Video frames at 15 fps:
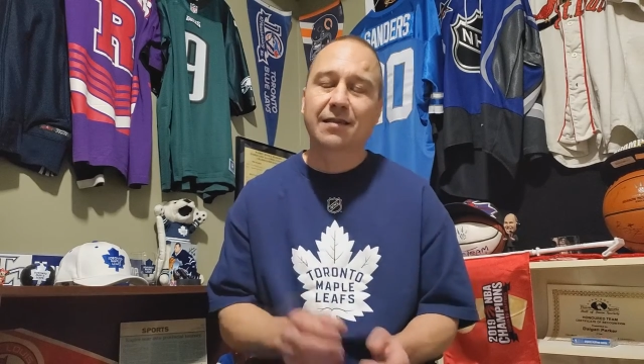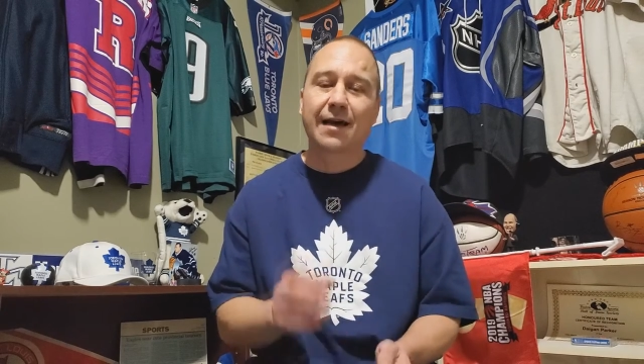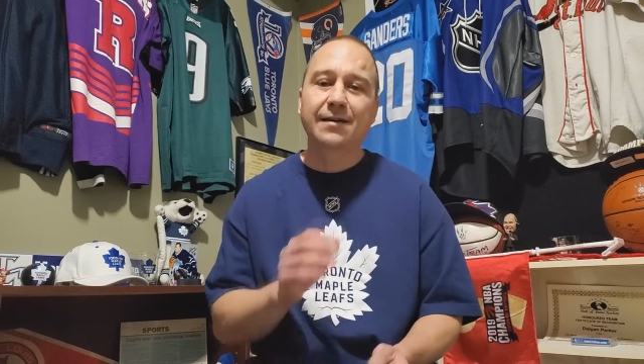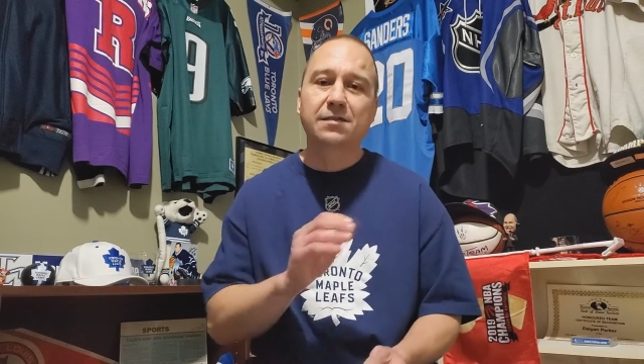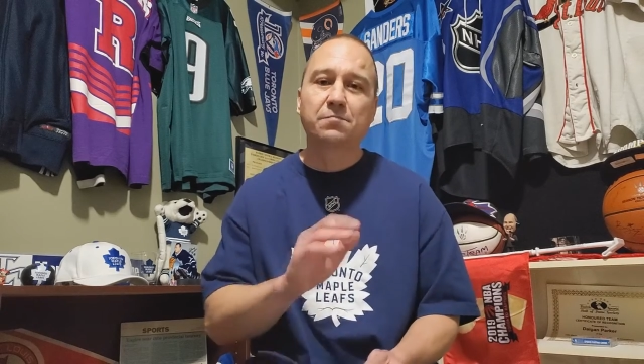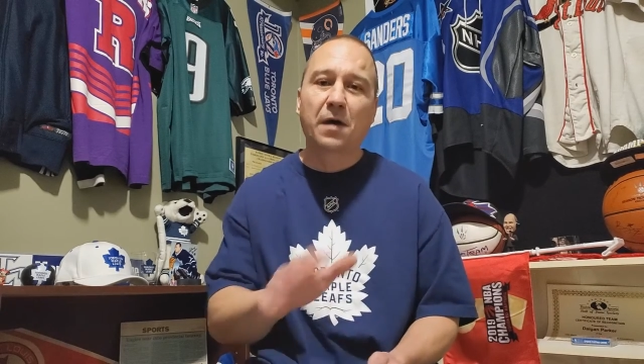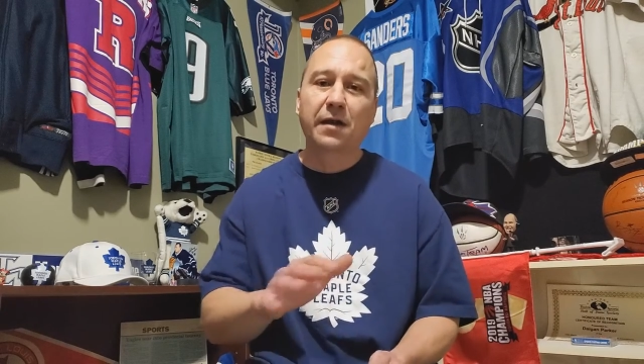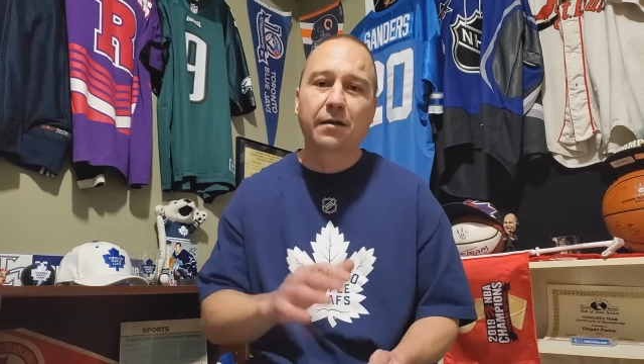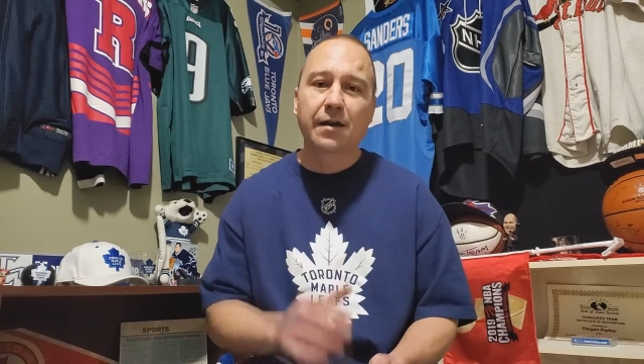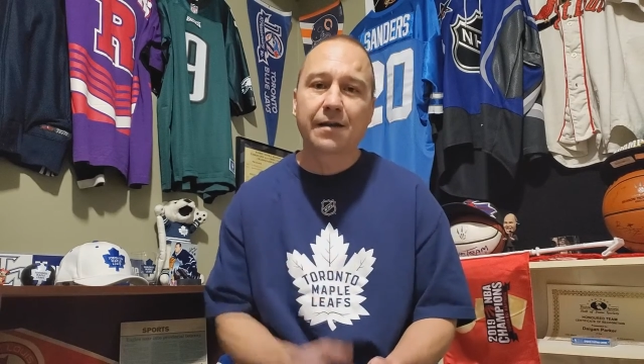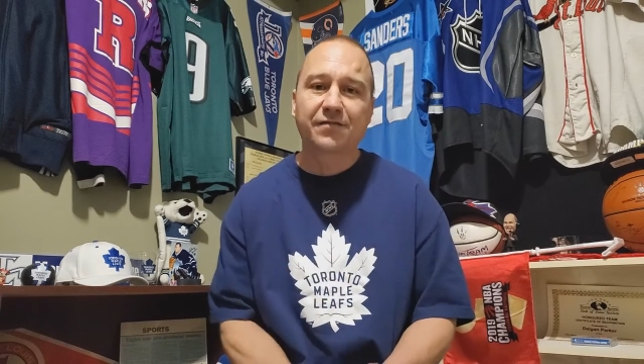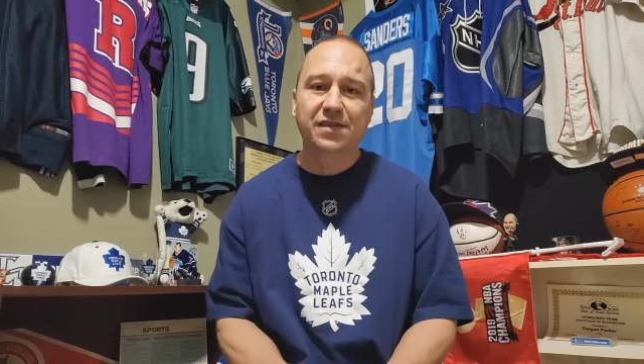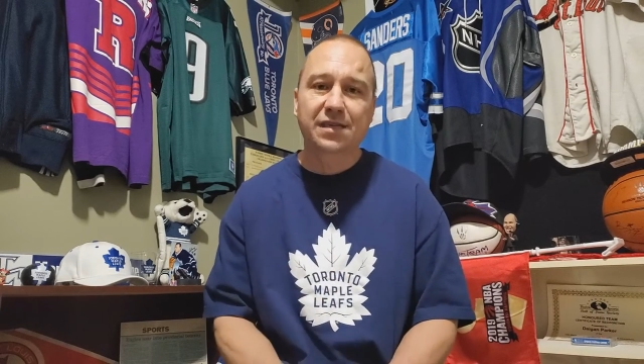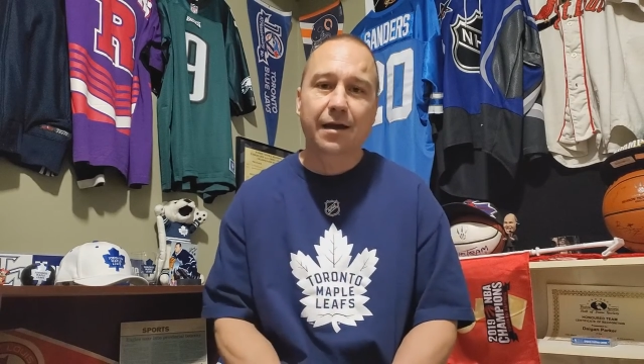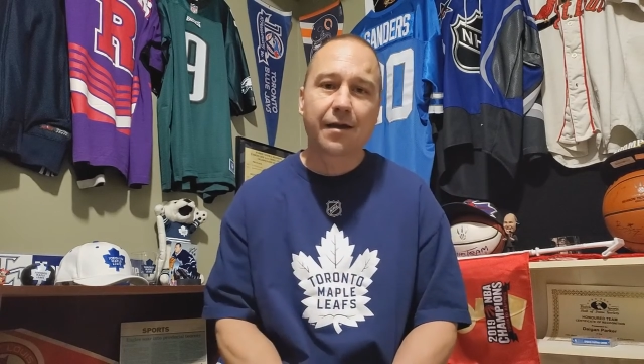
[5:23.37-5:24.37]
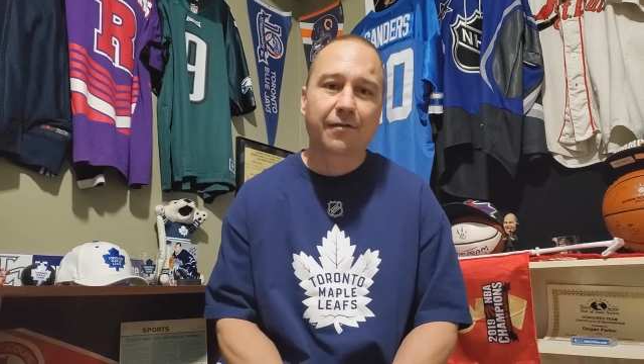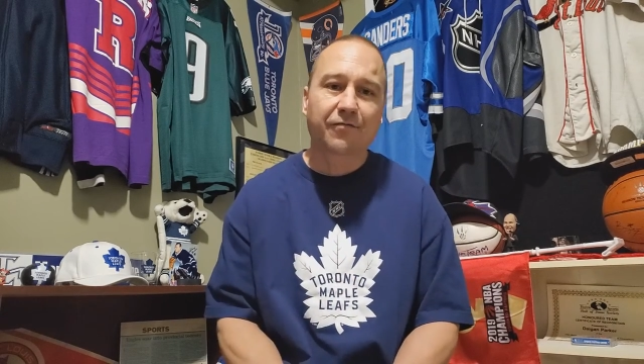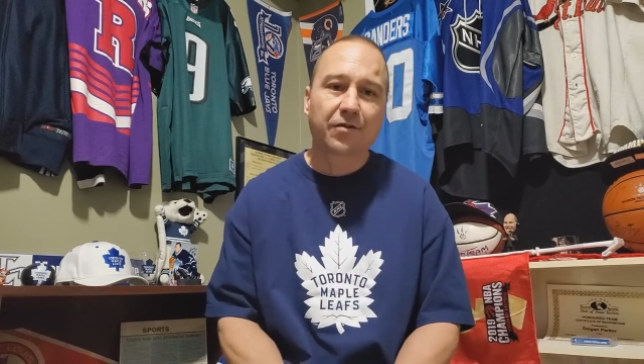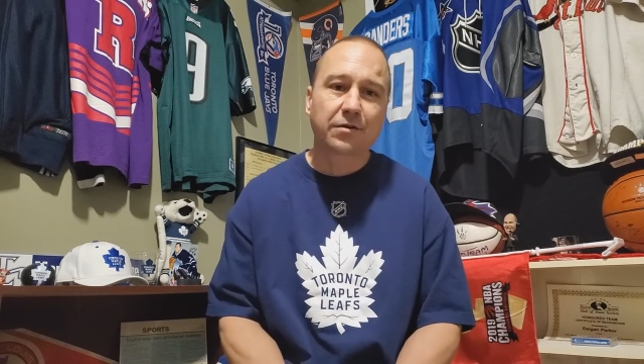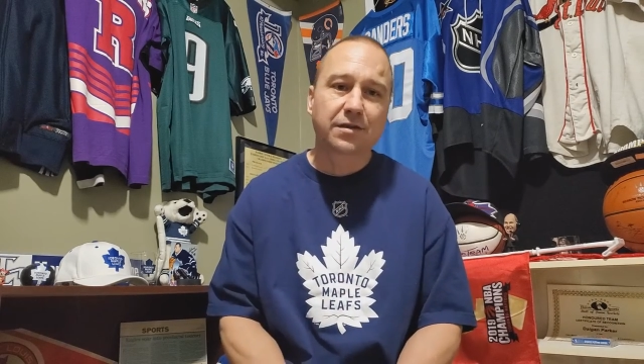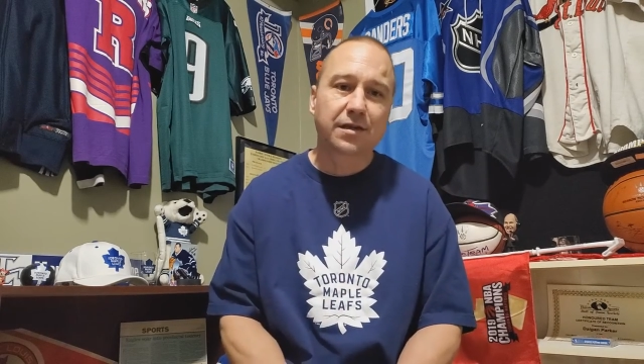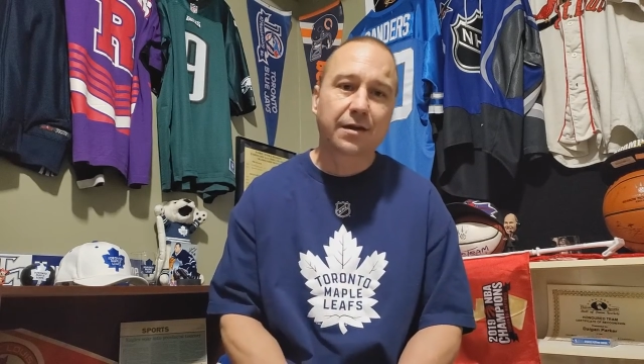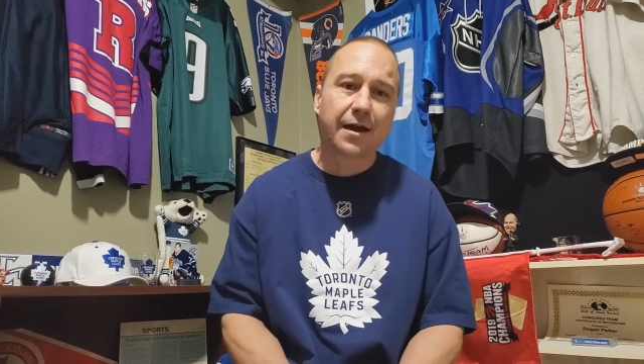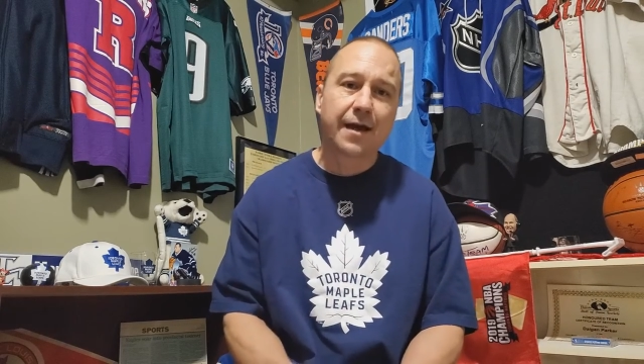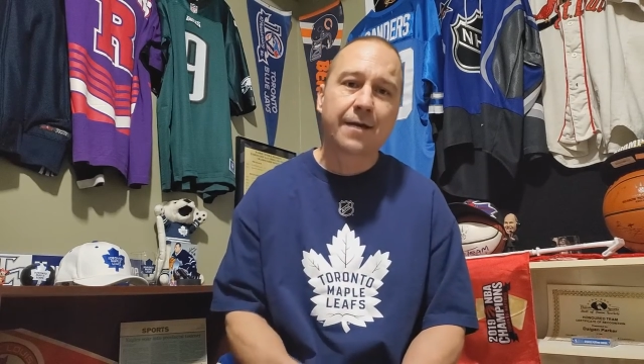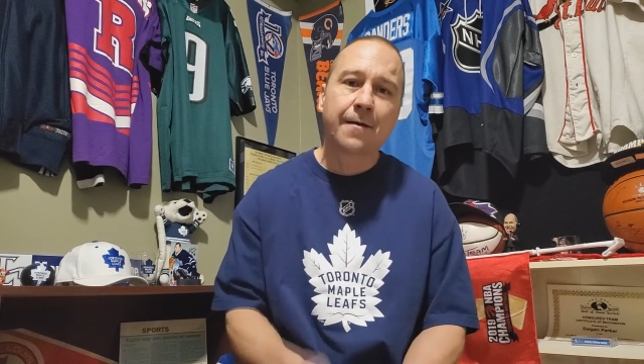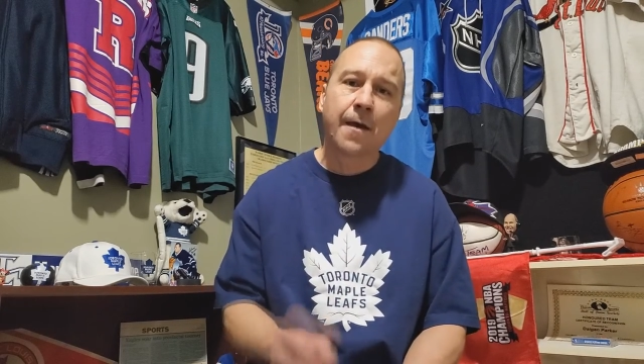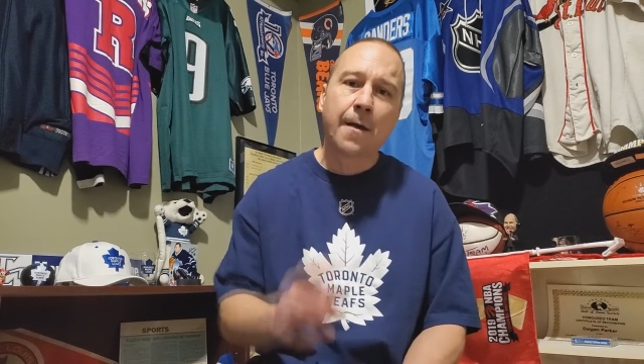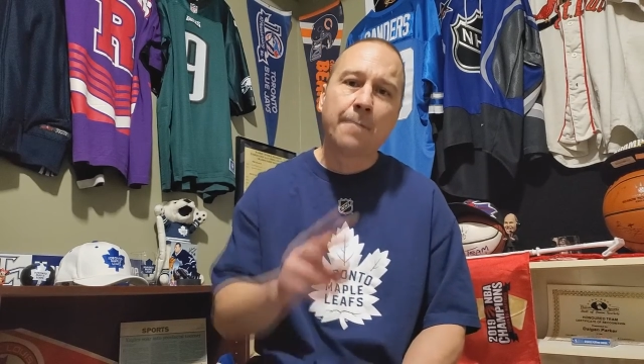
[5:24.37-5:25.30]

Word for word: That's my Leafs take for today.